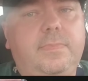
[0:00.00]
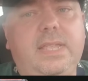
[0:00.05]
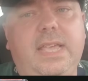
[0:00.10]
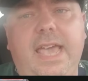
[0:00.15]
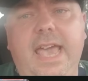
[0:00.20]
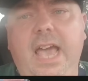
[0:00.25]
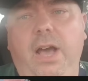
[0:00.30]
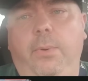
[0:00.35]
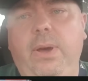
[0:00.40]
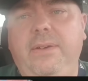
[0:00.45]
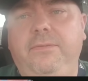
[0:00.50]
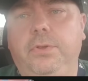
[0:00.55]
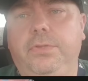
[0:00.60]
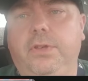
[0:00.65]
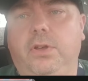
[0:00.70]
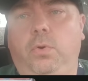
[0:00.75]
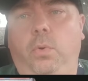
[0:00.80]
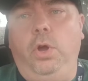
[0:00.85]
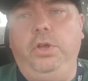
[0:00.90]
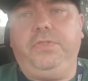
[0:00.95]
However, the
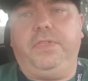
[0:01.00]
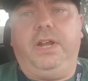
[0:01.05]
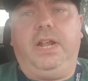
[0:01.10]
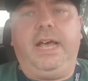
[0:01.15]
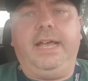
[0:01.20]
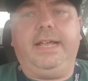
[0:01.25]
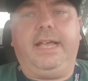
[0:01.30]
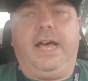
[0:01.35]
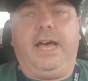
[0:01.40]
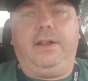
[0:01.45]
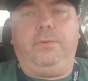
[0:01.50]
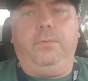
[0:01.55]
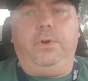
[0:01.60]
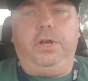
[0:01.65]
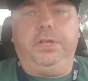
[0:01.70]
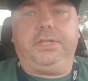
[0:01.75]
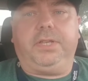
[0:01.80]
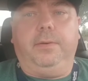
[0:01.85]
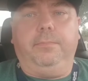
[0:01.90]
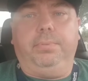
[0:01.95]
quote that I got
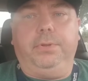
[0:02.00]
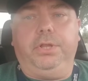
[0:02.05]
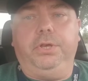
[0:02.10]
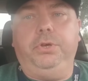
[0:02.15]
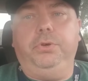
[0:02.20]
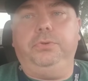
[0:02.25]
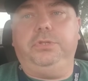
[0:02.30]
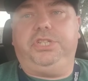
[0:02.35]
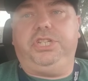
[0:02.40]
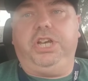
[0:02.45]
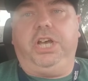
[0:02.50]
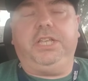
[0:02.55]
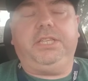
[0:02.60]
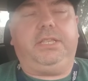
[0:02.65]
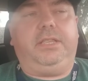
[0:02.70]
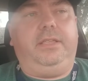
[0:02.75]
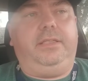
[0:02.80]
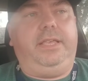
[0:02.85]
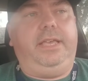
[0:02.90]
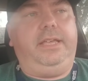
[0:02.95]
was a blue just
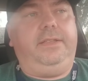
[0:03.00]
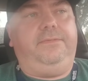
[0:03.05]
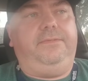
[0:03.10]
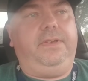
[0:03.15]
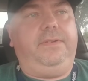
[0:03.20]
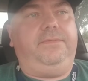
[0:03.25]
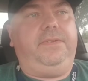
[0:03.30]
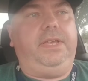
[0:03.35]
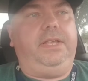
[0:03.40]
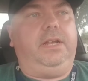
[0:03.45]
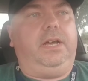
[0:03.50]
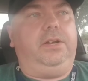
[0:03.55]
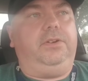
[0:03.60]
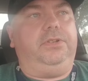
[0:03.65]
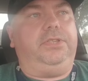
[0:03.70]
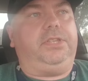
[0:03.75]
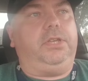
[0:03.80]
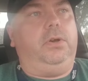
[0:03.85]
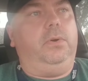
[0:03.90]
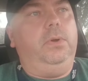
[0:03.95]
did
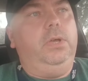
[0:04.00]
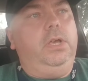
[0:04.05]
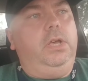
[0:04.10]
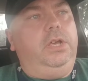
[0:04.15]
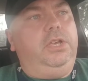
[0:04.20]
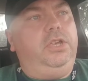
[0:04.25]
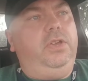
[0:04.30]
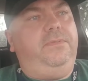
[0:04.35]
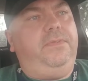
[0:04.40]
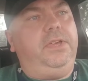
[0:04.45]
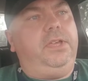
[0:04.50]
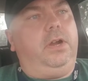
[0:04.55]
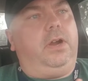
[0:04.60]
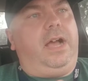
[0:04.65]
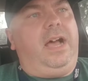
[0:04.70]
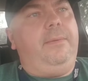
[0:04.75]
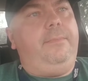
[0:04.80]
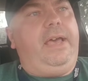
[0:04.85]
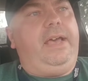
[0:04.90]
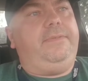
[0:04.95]
1500. So you figure
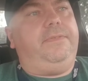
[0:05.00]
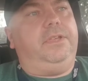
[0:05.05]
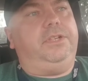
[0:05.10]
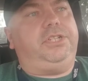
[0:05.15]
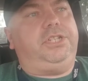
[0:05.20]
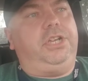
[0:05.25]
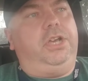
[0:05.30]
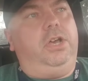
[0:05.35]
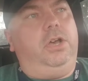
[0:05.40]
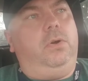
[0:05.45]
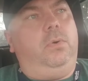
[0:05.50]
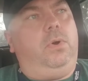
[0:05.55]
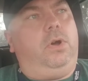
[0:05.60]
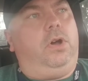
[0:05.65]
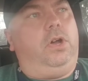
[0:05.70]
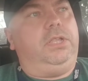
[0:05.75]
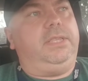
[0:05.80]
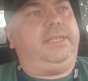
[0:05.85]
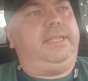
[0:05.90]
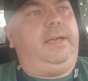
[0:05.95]
I'm at the show
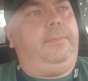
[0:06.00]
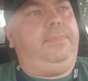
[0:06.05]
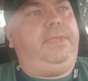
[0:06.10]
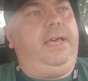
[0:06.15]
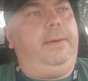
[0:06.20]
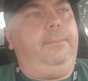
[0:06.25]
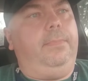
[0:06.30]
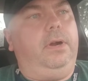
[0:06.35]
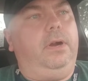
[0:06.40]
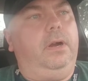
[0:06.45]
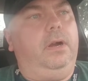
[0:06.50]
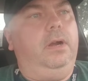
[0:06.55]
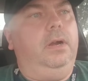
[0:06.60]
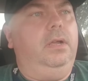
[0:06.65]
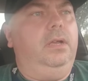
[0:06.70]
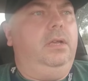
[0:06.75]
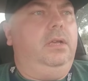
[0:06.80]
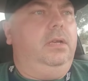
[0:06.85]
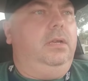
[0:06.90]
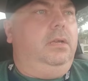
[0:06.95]
on September
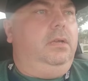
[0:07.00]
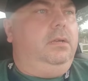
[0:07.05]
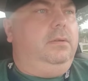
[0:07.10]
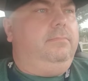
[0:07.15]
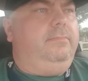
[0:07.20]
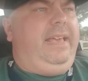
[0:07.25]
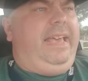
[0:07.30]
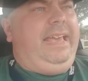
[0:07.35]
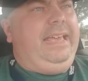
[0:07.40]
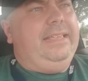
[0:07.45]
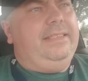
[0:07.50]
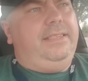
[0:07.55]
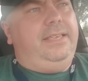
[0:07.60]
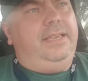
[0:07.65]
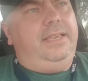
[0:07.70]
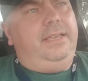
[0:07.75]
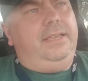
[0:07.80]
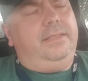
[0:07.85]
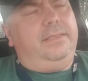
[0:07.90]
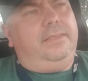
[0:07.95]

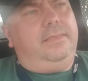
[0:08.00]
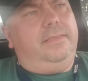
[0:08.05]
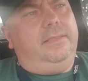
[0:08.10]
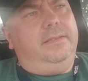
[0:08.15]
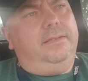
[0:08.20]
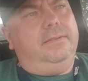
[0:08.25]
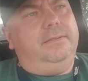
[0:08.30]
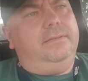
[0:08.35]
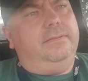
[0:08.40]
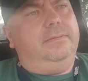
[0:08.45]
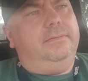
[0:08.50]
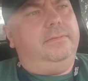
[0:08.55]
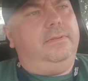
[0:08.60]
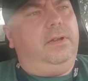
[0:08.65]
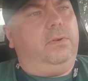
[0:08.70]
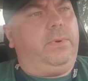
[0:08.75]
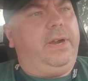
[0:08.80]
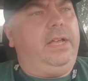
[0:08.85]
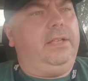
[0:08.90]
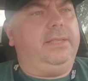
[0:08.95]
18th,
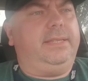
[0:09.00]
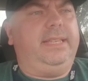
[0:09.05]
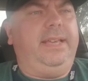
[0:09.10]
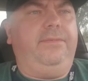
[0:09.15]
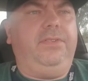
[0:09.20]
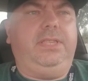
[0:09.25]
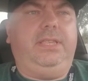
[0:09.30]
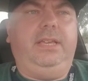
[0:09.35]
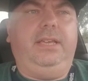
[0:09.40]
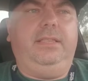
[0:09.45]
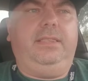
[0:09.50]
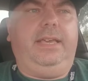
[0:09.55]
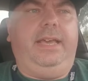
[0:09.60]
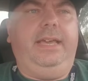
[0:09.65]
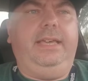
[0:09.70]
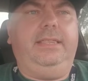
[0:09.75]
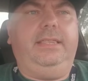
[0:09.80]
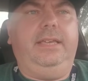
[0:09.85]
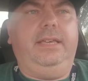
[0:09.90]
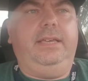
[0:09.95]
around 17th,
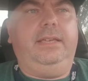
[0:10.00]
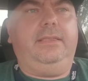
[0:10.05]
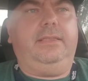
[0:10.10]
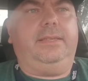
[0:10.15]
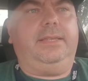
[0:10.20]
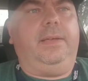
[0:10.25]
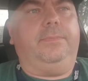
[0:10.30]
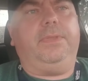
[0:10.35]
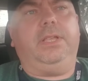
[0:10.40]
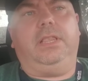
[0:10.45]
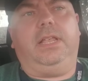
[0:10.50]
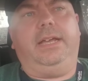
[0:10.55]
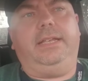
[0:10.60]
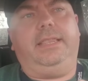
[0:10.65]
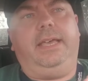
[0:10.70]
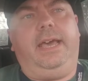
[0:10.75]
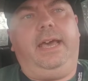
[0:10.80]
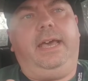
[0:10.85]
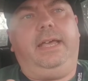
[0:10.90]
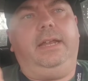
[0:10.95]
18th, something like
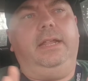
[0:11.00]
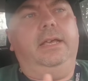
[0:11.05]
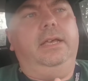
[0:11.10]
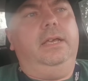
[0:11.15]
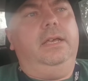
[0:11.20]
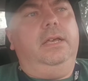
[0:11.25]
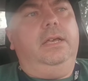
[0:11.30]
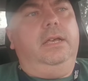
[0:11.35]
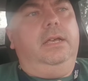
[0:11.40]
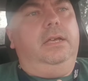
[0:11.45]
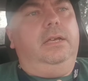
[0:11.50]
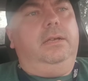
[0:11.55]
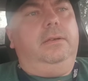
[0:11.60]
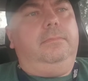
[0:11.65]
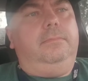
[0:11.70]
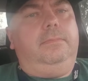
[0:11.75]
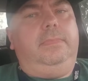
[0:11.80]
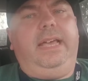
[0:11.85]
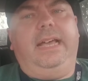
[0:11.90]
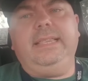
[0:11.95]
that.
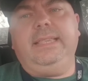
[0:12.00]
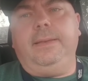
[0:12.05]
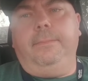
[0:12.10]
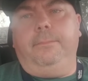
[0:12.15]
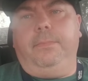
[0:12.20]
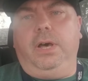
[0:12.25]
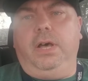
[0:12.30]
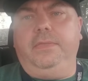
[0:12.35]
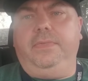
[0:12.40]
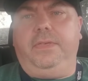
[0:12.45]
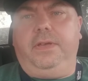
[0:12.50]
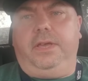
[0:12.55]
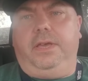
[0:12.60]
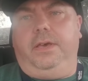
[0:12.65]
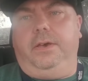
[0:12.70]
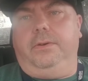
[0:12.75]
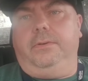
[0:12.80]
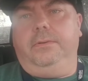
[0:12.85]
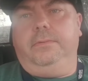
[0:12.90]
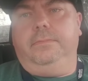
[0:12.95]
That's a month
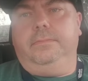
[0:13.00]
ago.